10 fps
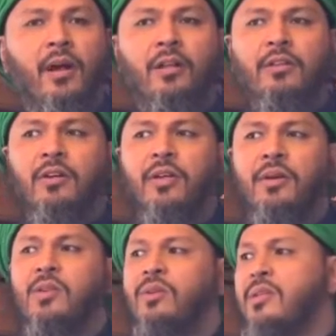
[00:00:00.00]
Although he
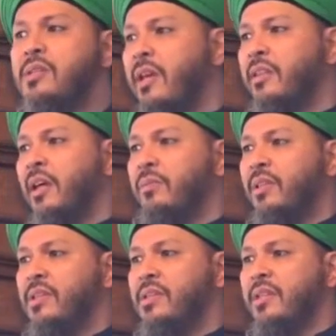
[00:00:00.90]
was only saying that
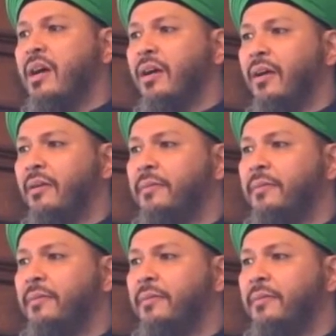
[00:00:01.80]
with his tongue,